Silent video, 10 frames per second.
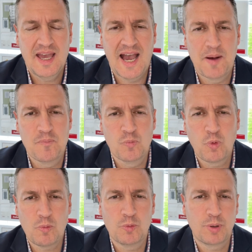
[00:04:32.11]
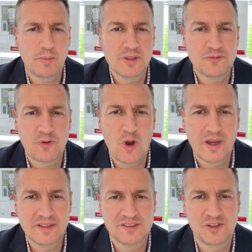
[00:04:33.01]
What we'll probably
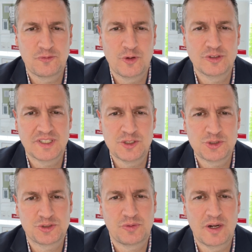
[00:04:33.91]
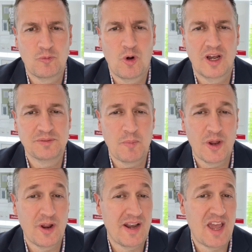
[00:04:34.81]
find is the first interest rate rise
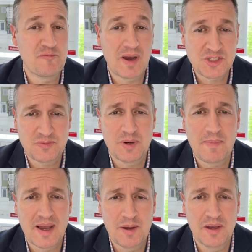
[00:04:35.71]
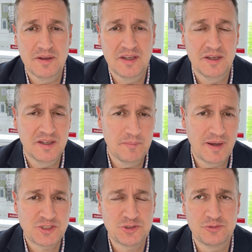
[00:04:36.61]
might not have much
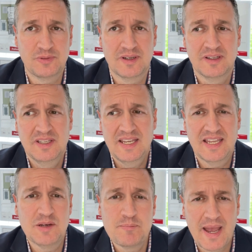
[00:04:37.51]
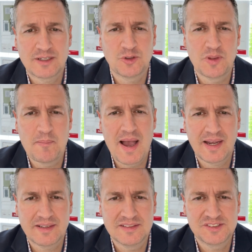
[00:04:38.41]
of an impact on the
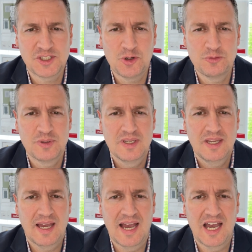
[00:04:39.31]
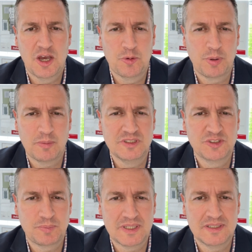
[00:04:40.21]
market itself. It'll probably
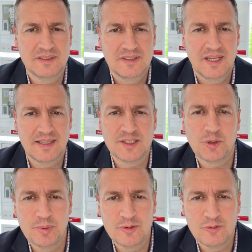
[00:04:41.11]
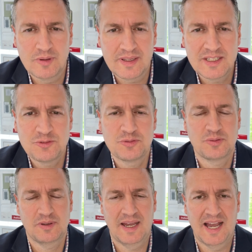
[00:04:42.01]
just be a little bit of relief.
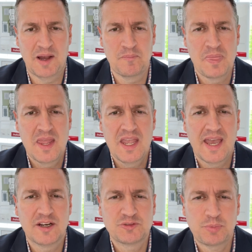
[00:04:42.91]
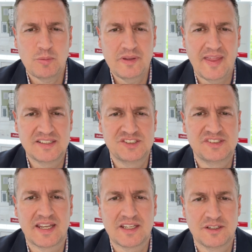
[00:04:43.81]
And it's probably that
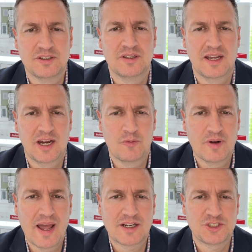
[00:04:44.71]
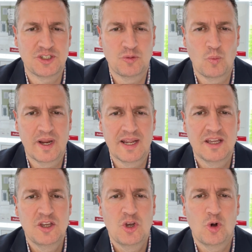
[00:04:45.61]
second reduction where
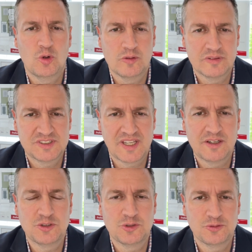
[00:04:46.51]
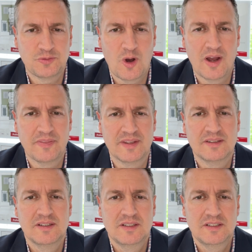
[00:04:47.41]
all of a sudden you'll find that
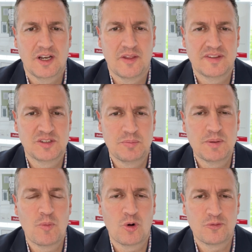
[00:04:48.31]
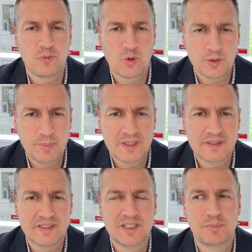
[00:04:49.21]
there's a bit more
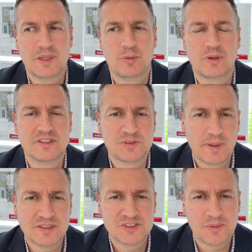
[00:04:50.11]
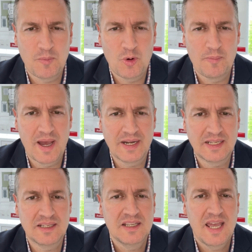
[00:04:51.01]
affordability, people can spend some more
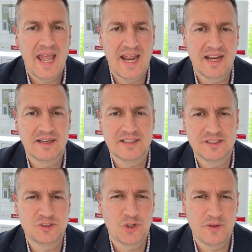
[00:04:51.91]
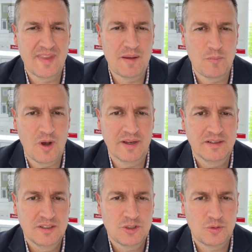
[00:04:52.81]
money, and in turn that might
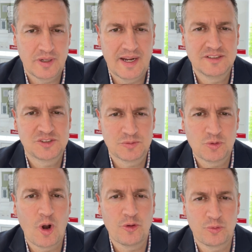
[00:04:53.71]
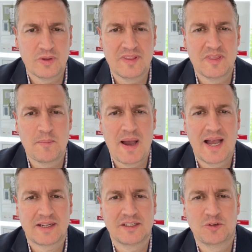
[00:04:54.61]
create some growth within the
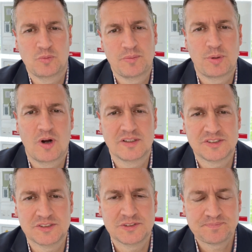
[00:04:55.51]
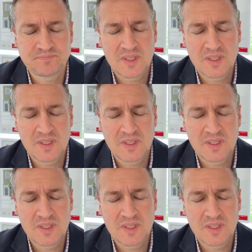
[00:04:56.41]
market with prices.